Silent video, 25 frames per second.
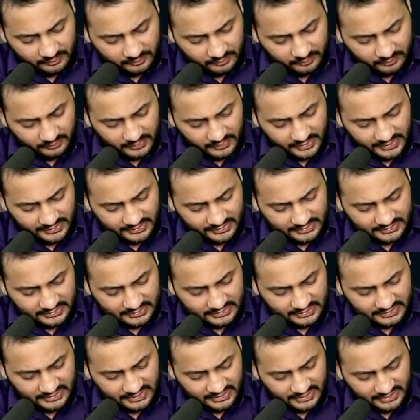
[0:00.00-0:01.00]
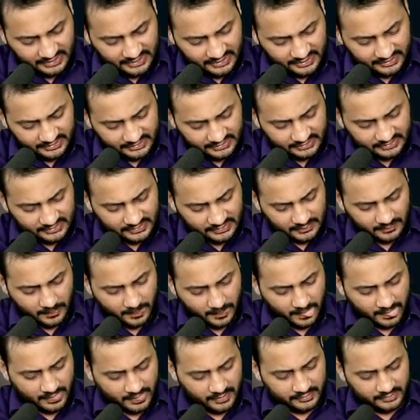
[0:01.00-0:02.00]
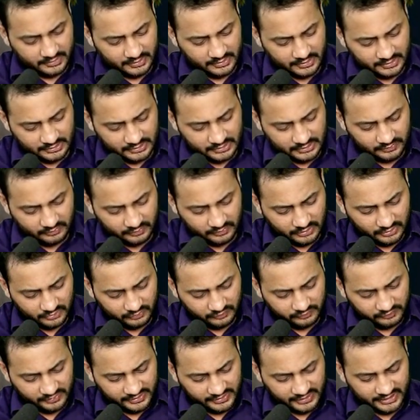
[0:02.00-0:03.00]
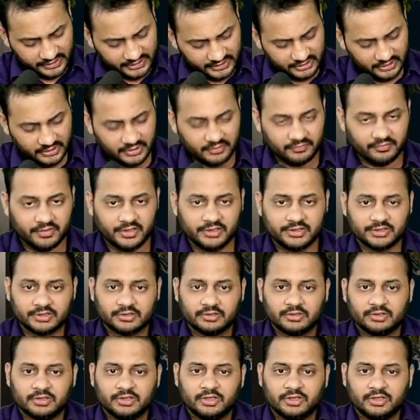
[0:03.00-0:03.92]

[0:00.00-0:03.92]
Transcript: minus interest is equal to financial leverage?